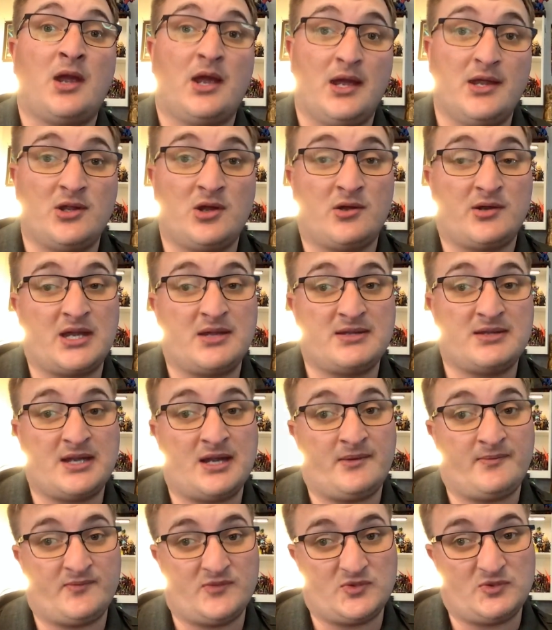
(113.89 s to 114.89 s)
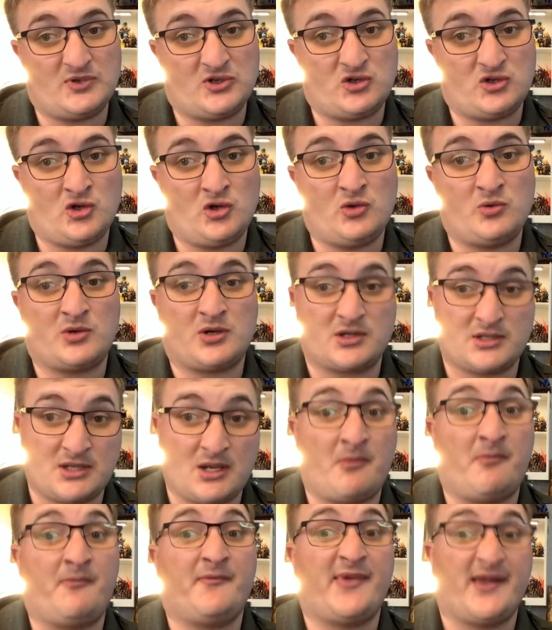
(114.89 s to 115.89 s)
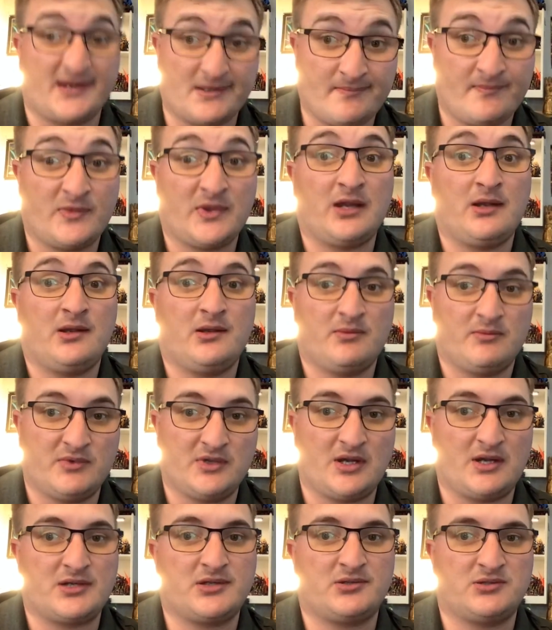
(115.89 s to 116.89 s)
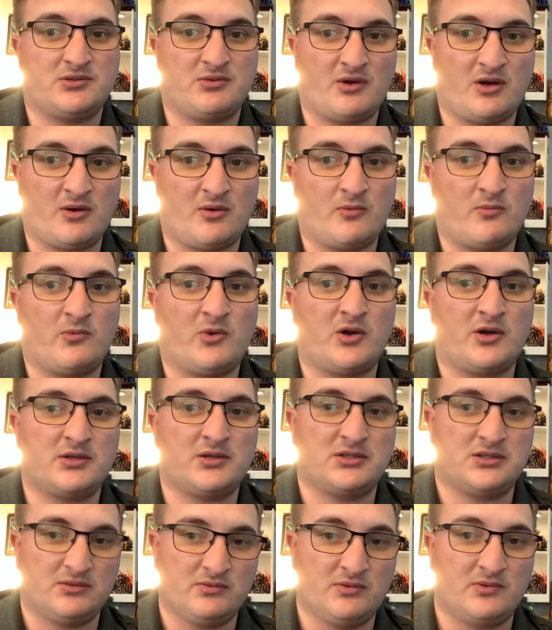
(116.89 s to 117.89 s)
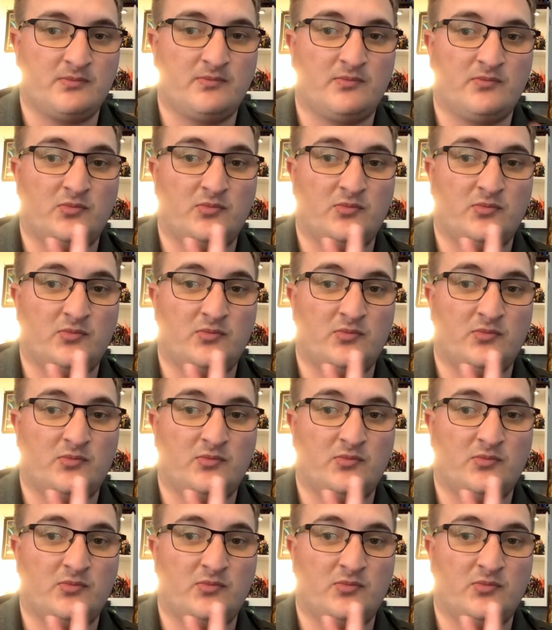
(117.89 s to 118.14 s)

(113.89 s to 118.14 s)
And you know, Cape Town is pretty cool because we are here tomorrow morning to